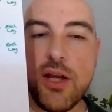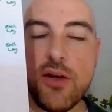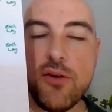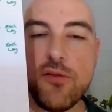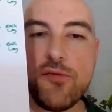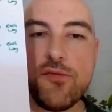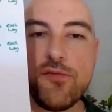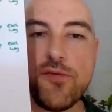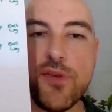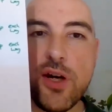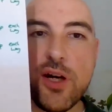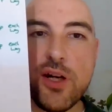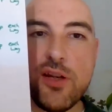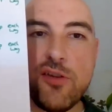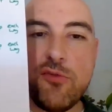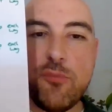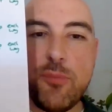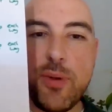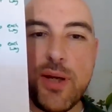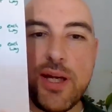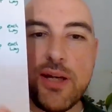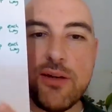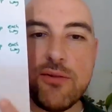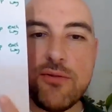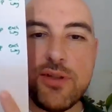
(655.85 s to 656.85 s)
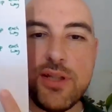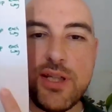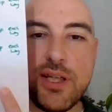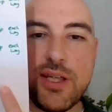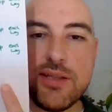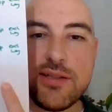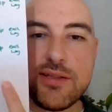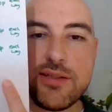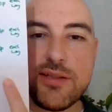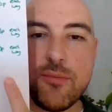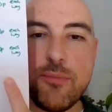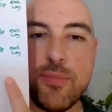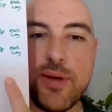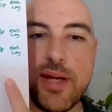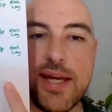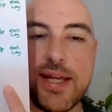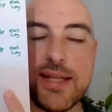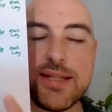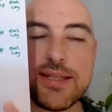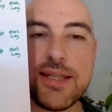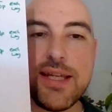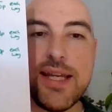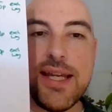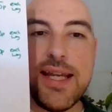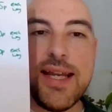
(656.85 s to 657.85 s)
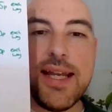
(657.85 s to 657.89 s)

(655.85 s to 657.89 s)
£5 is the bet.